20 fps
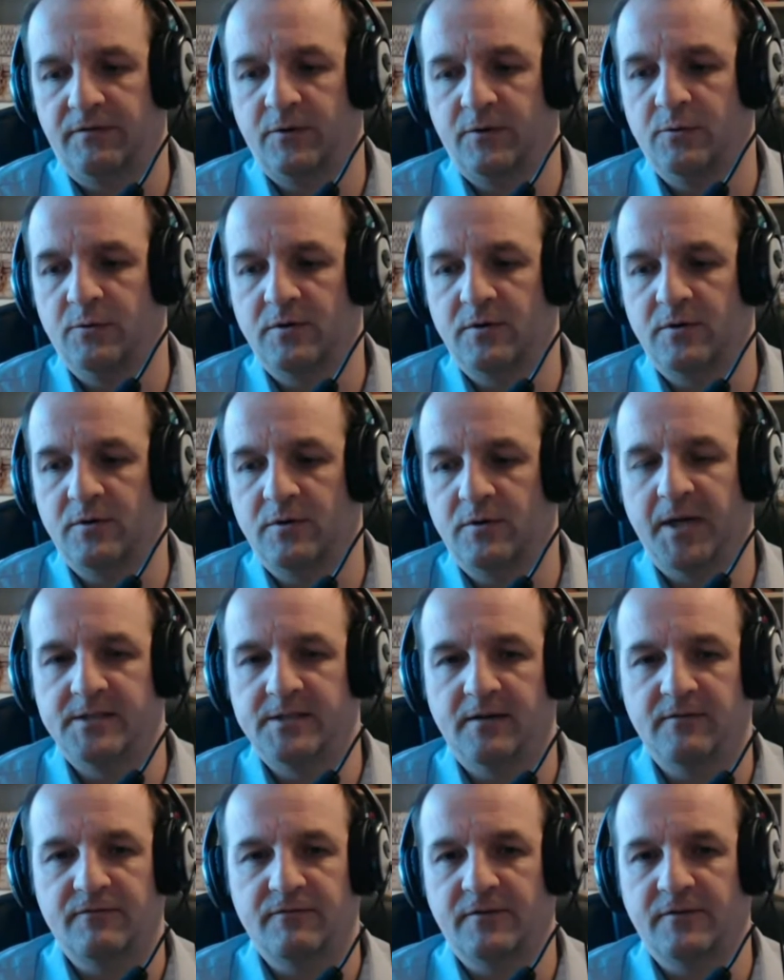you're
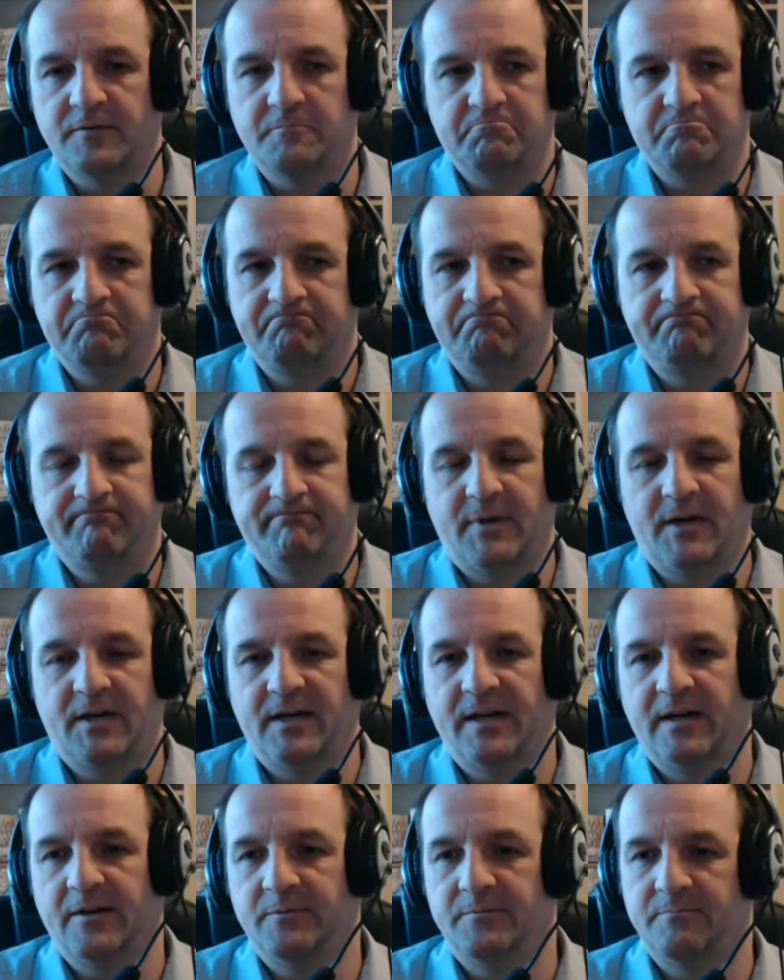competing for I
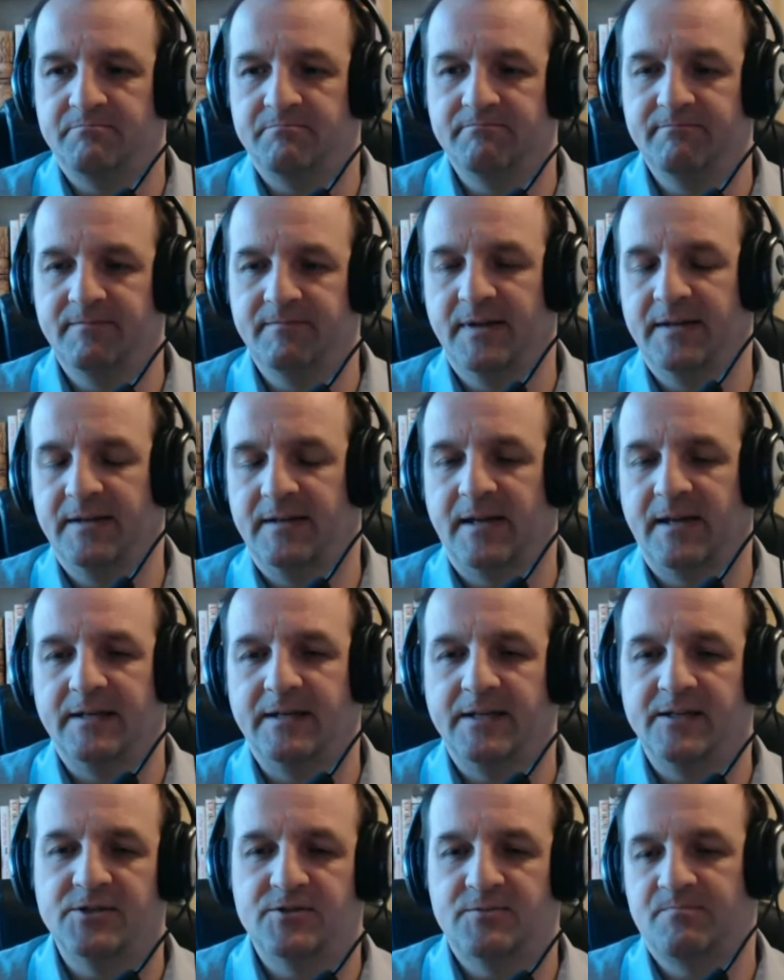don't know
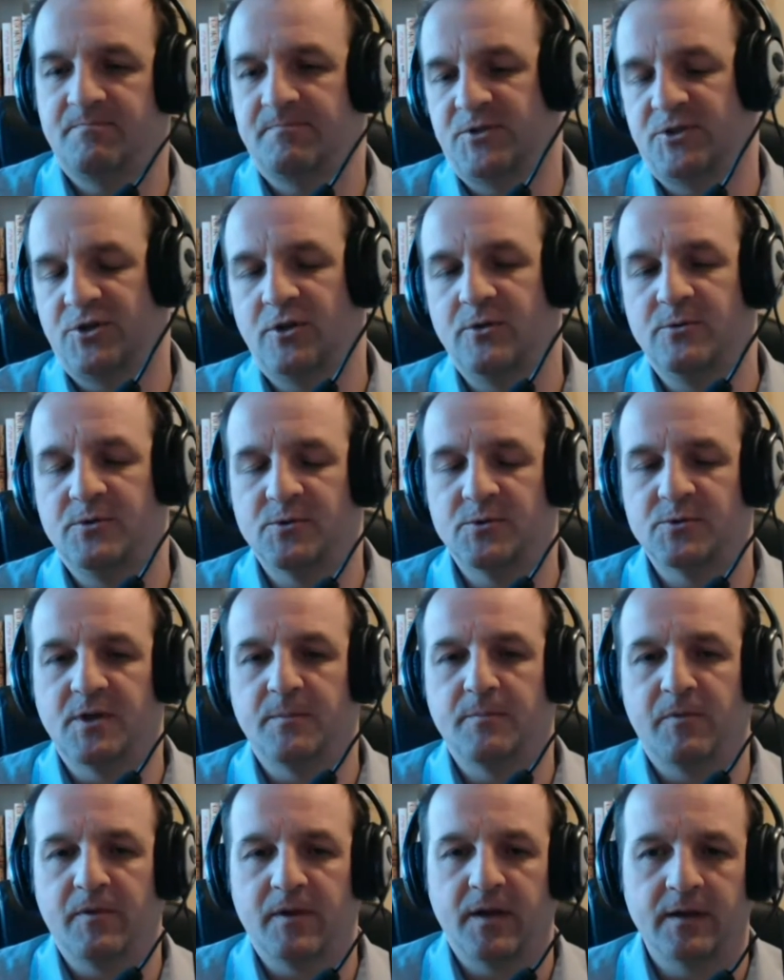ladies shoes or
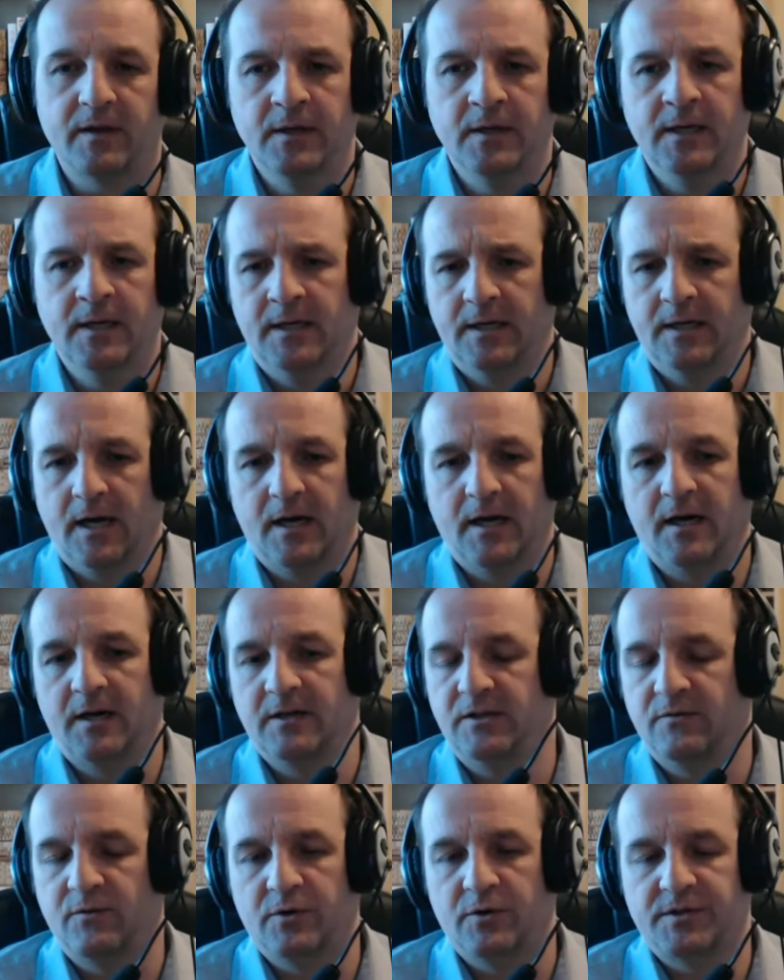something and
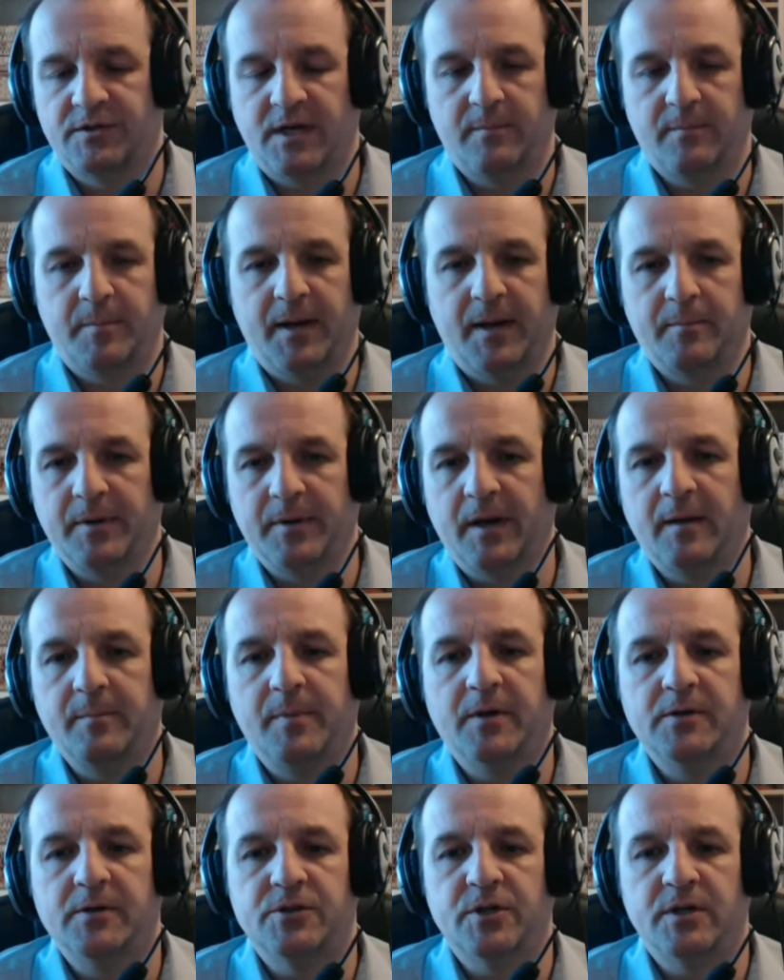you've got £10 per day
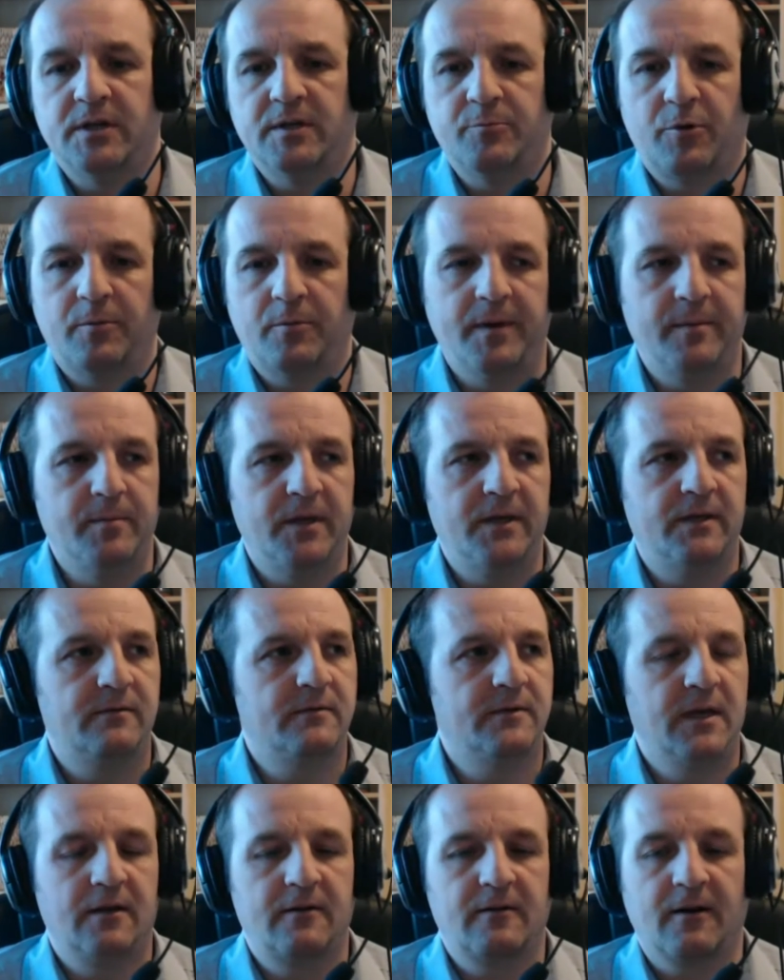budget, you probably
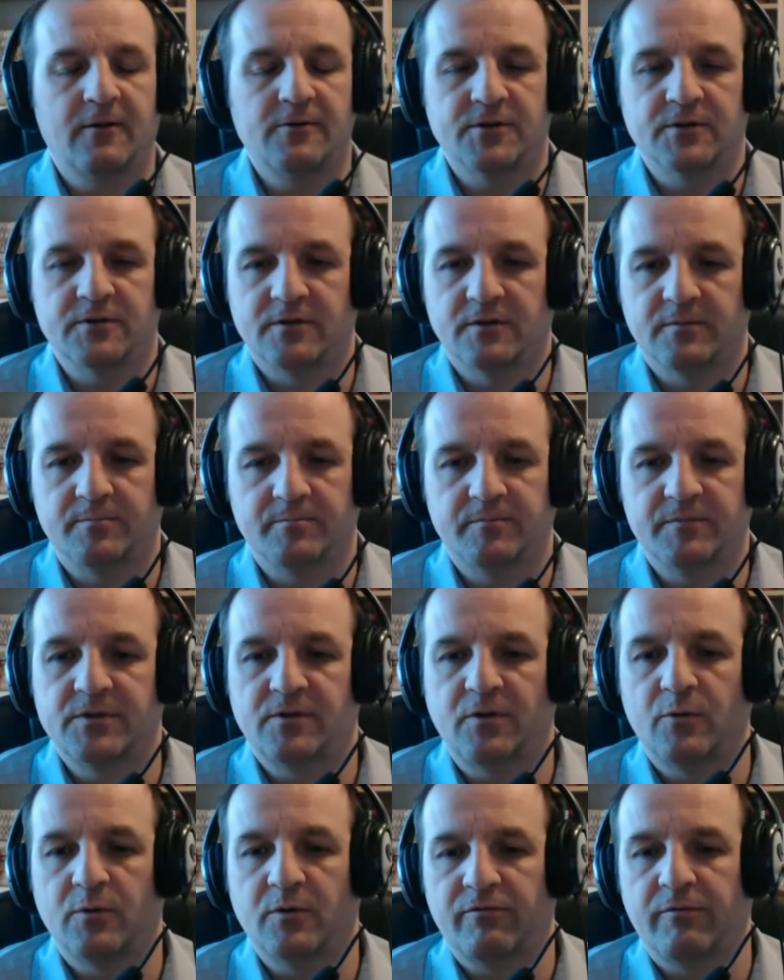need closer to
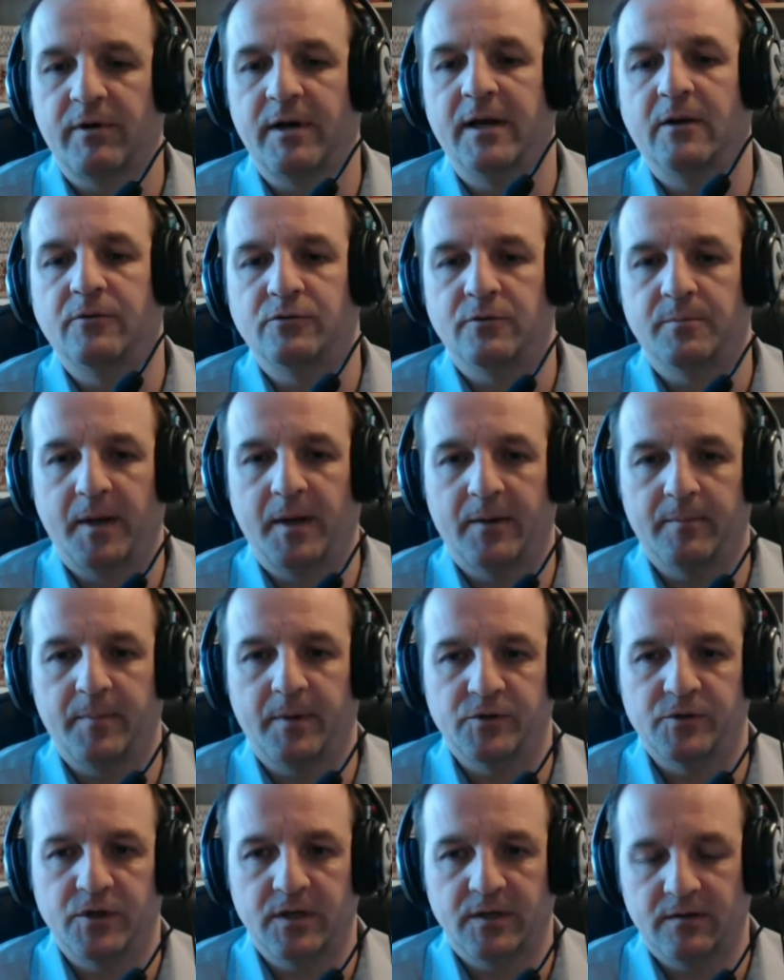£300
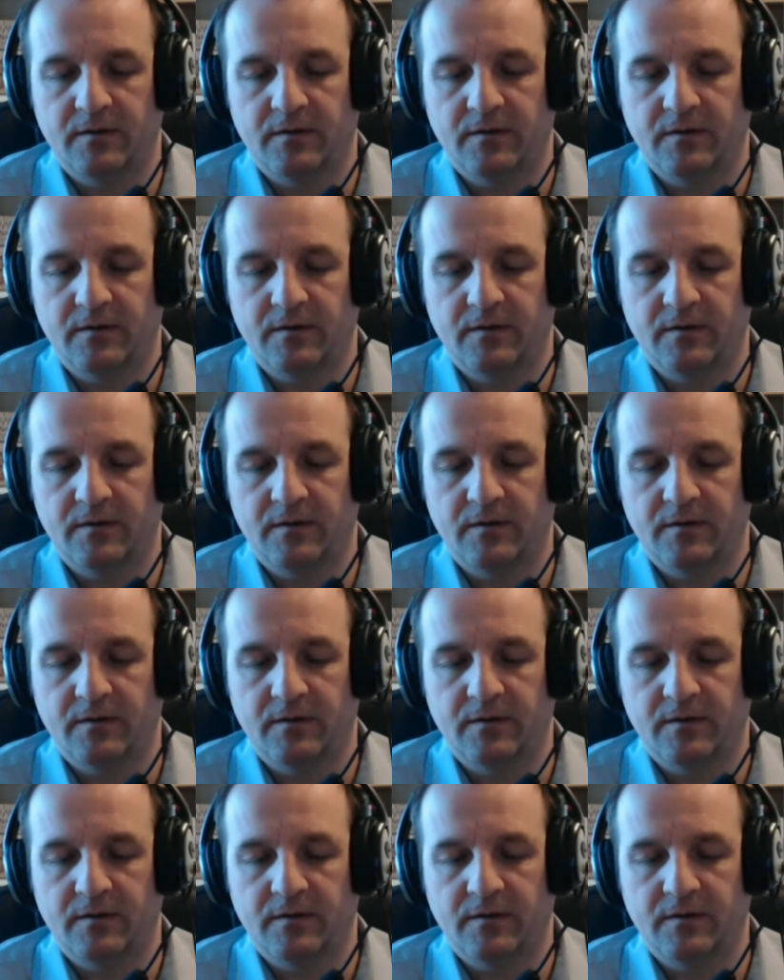budget